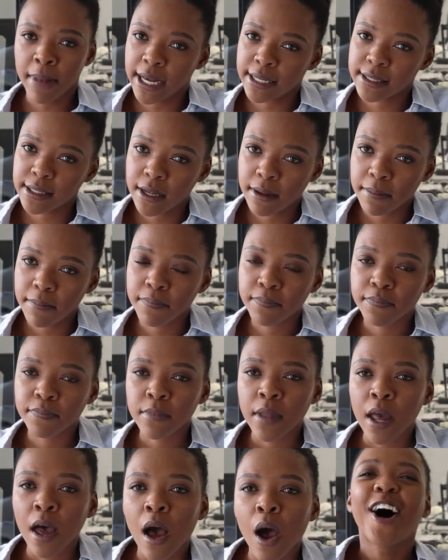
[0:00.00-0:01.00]
matter.
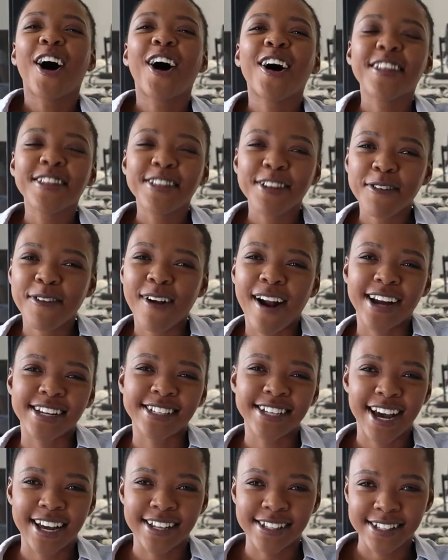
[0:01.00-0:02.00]
On the
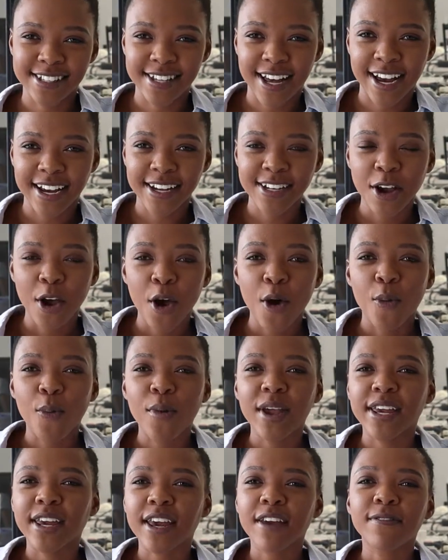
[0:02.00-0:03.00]
right-hand side,
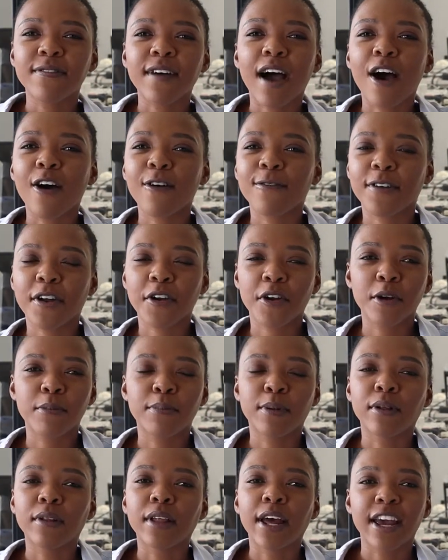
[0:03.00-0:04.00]
we give our
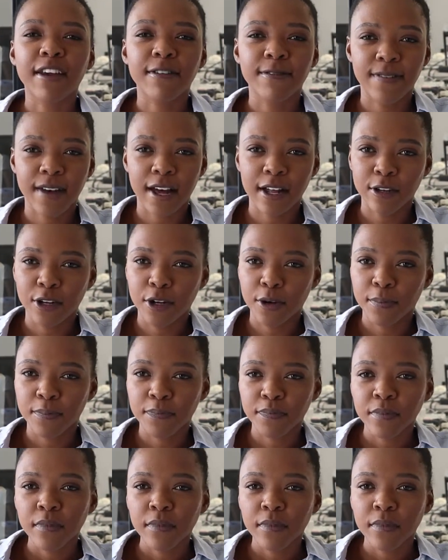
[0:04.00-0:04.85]
variable a value.